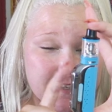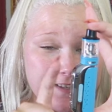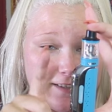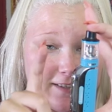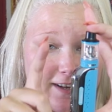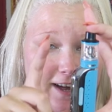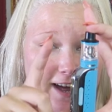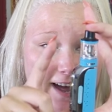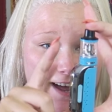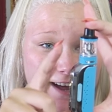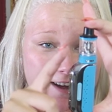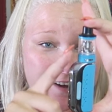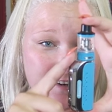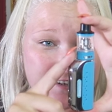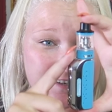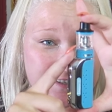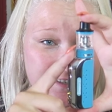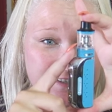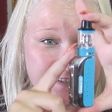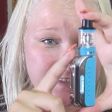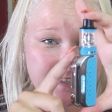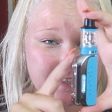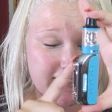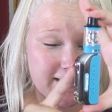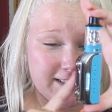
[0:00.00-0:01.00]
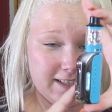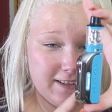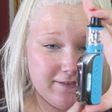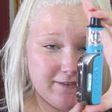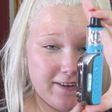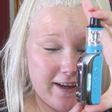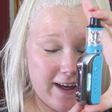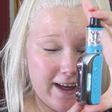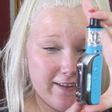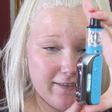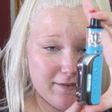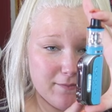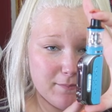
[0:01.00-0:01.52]
little guy are
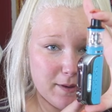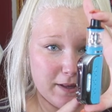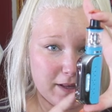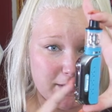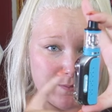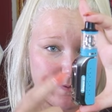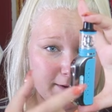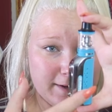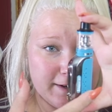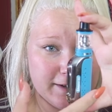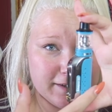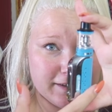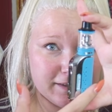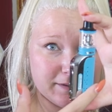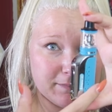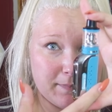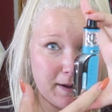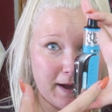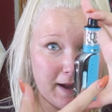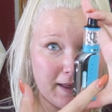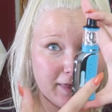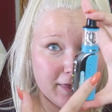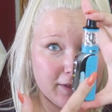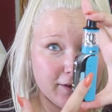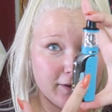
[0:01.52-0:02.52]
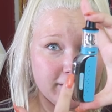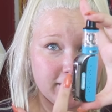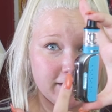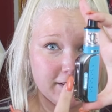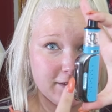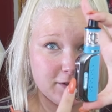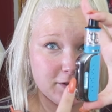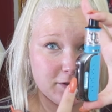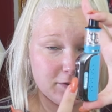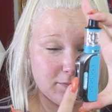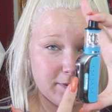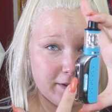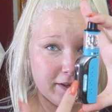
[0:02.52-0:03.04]
65 millimeters by
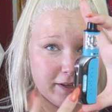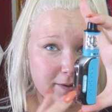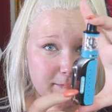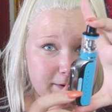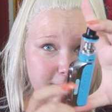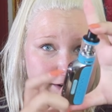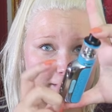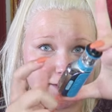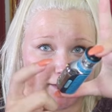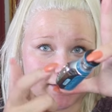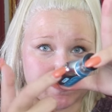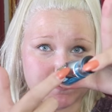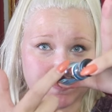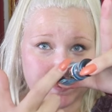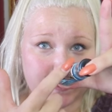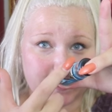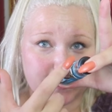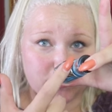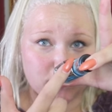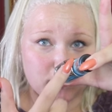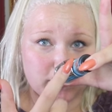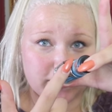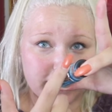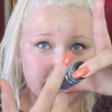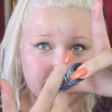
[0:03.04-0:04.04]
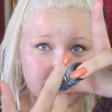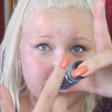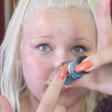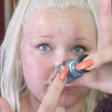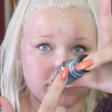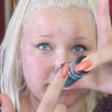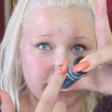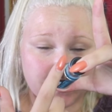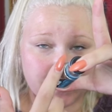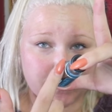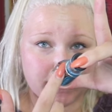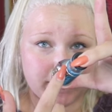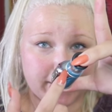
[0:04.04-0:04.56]
32 millimeters by 22
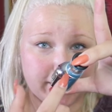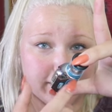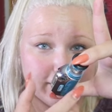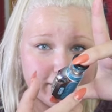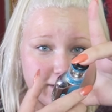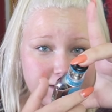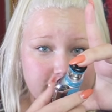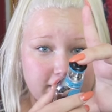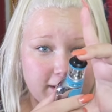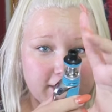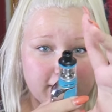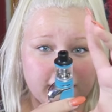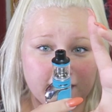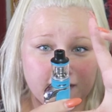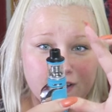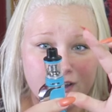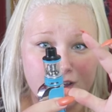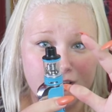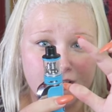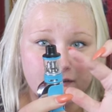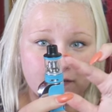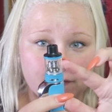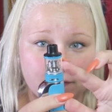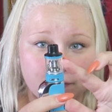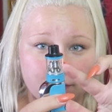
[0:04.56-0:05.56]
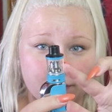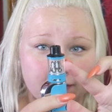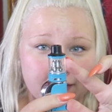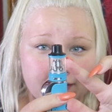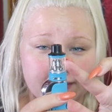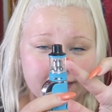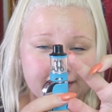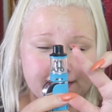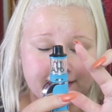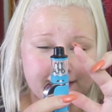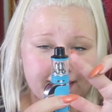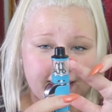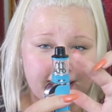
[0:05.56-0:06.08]
millimeters here for
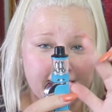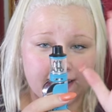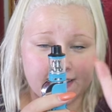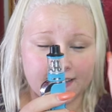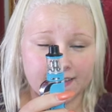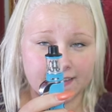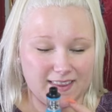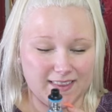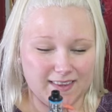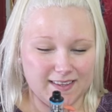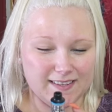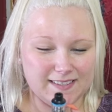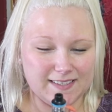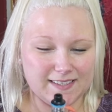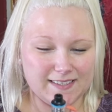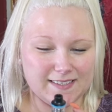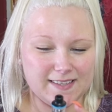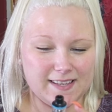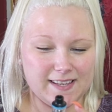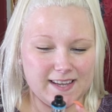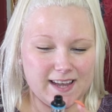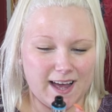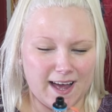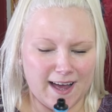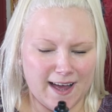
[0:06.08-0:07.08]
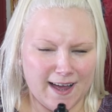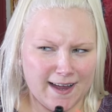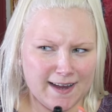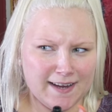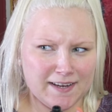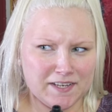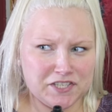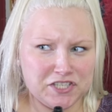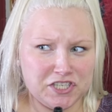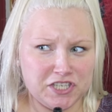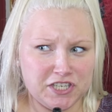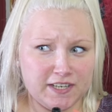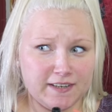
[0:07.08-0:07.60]
this tank. And this is the
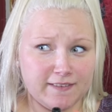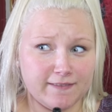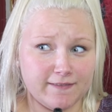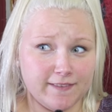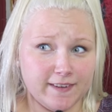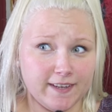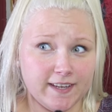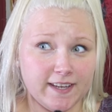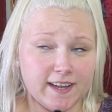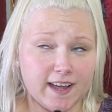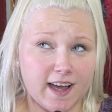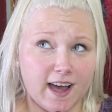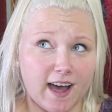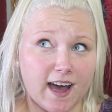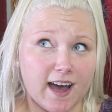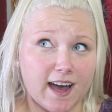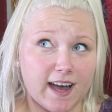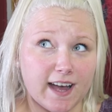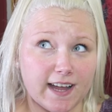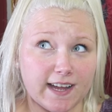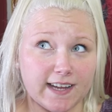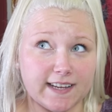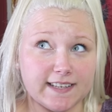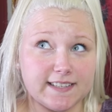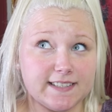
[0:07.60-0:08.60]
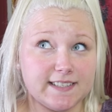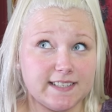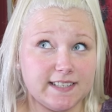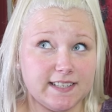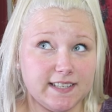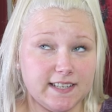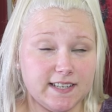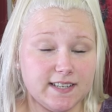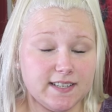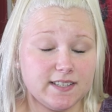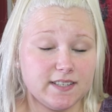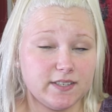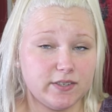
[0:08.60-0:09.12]
IGVI
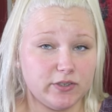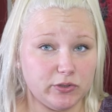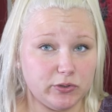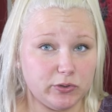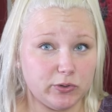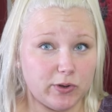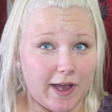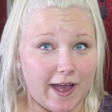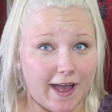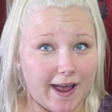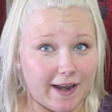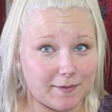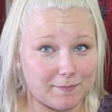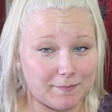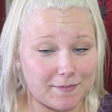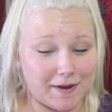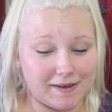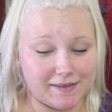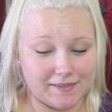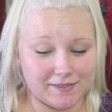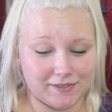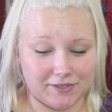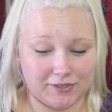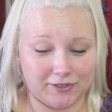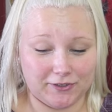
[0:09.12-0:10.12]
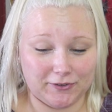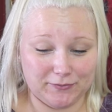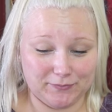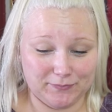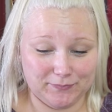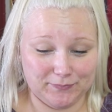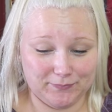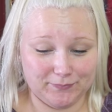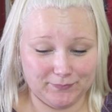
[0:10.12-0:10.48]
T2 atomizer.